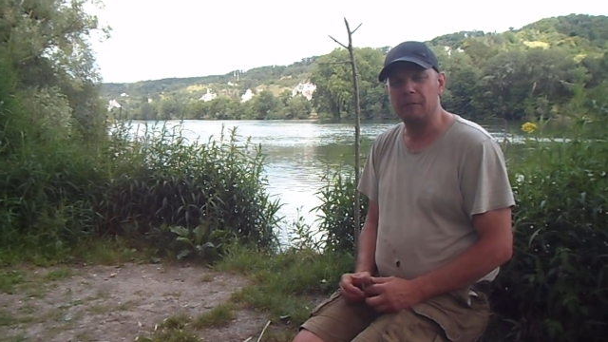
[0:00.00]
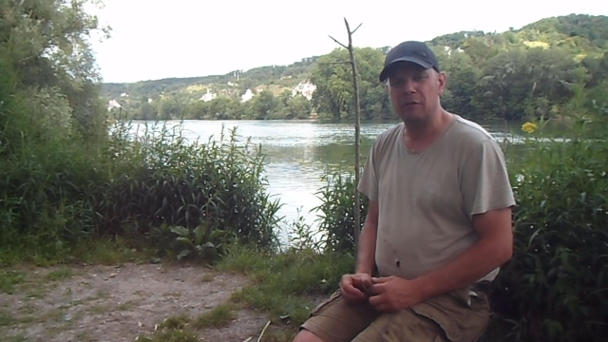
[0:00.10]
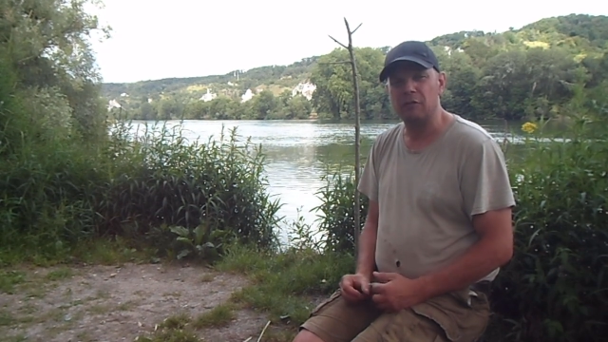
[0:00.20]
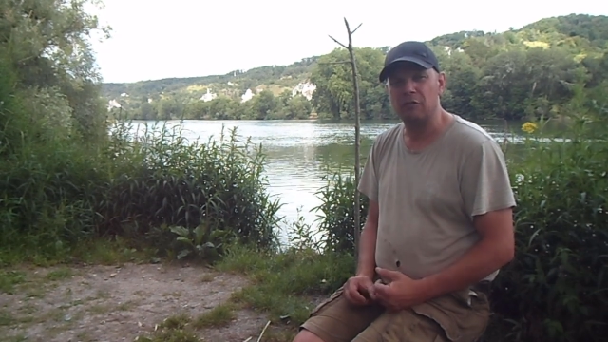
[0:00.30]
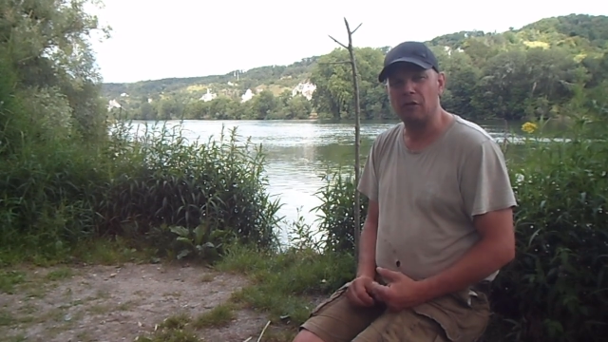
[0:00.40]

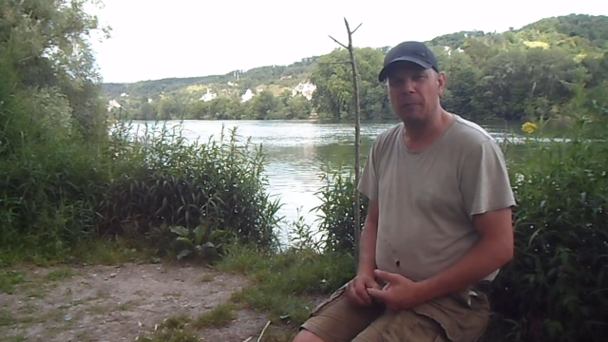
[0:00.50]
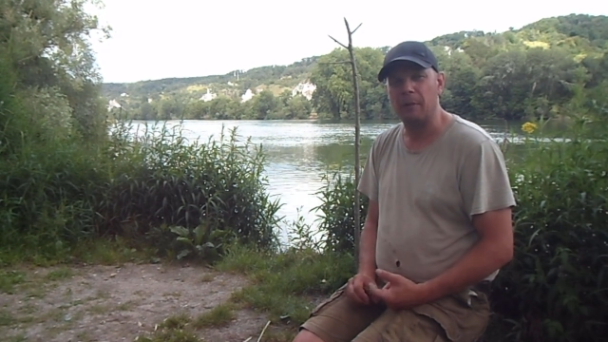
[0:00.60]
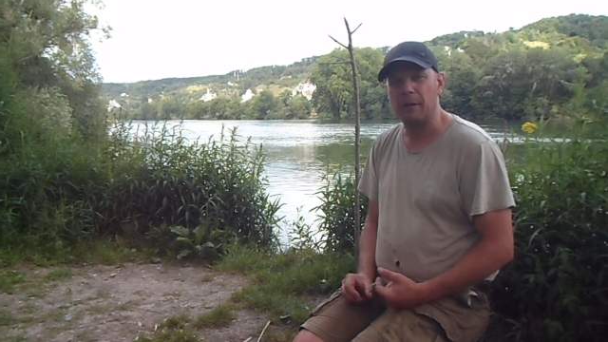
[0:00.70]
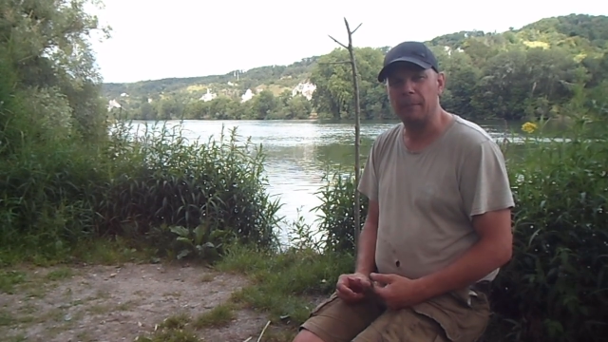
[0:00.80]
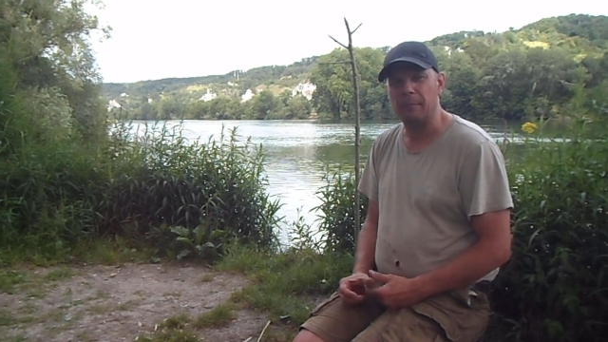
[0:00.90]
just to
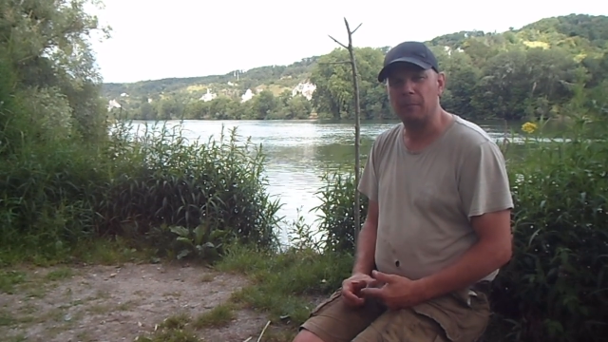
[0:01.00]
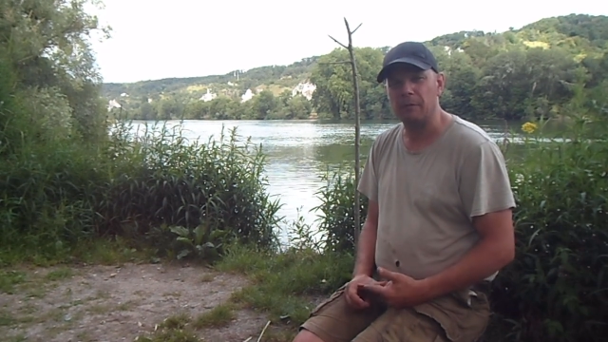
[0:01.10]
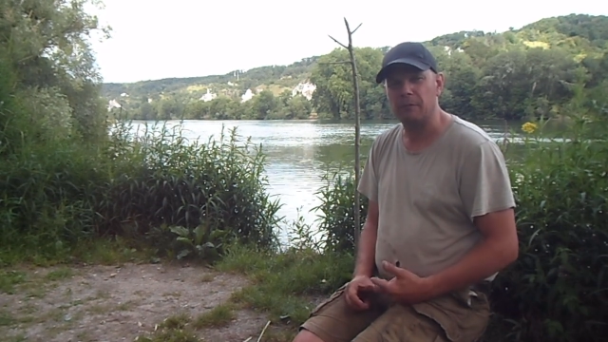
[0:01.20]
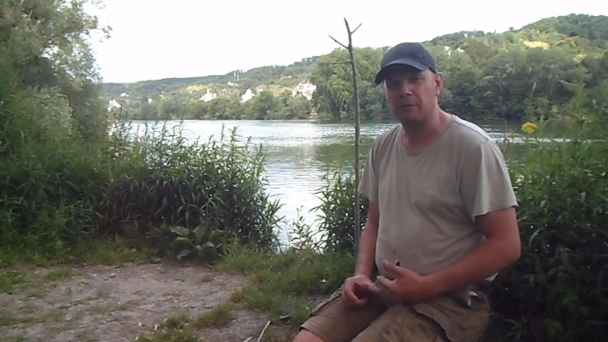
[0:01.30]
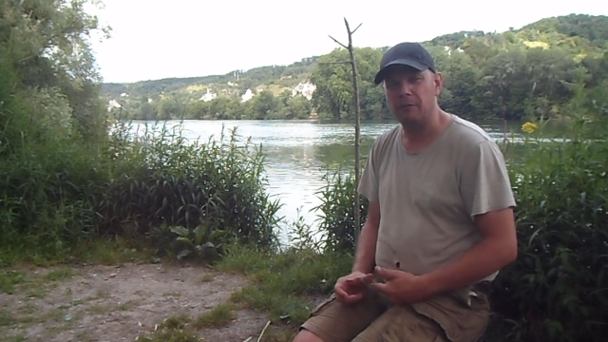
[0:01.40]
top up
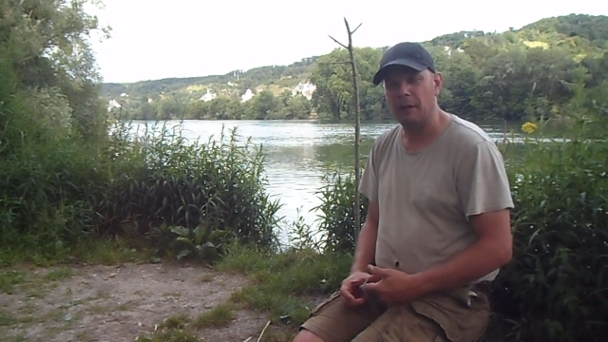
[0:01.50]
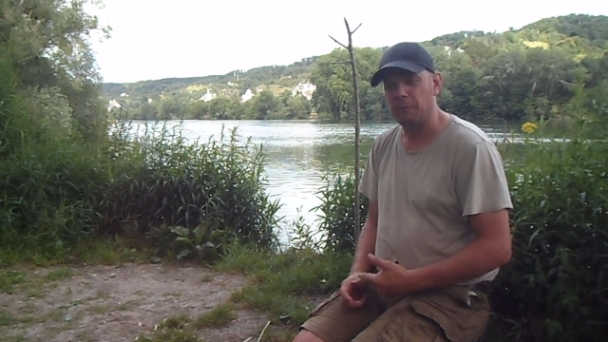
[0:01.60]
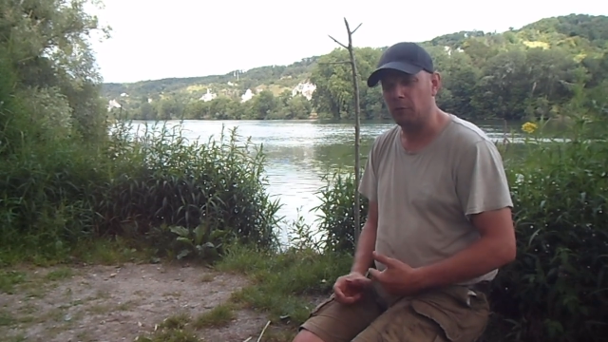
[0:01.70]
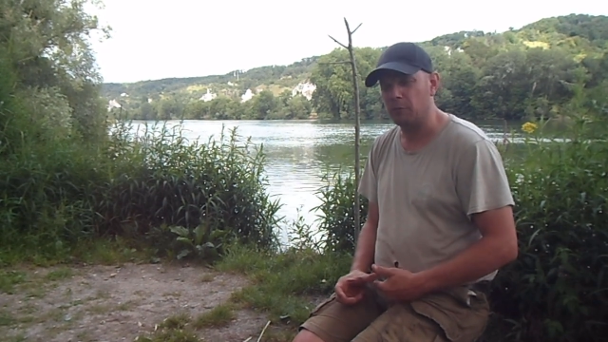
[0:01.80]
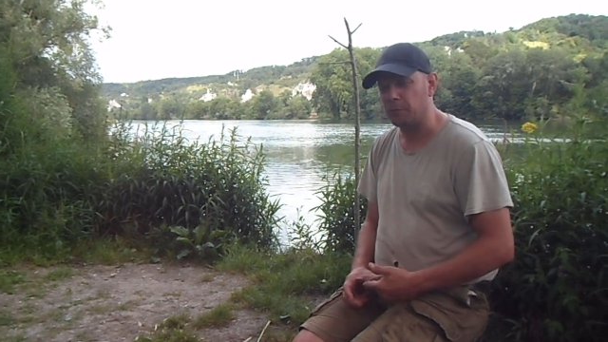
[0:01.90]
what
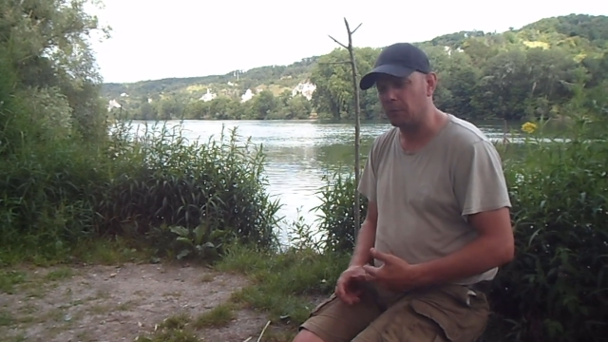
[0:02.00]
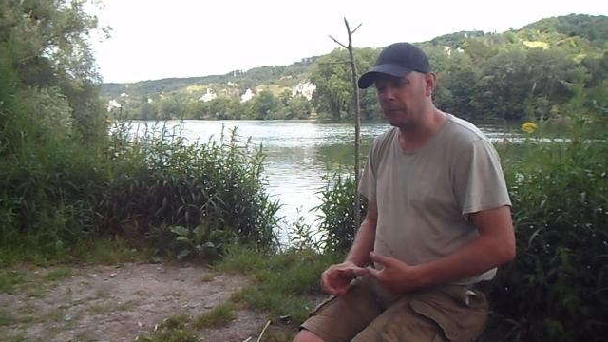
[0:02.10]
had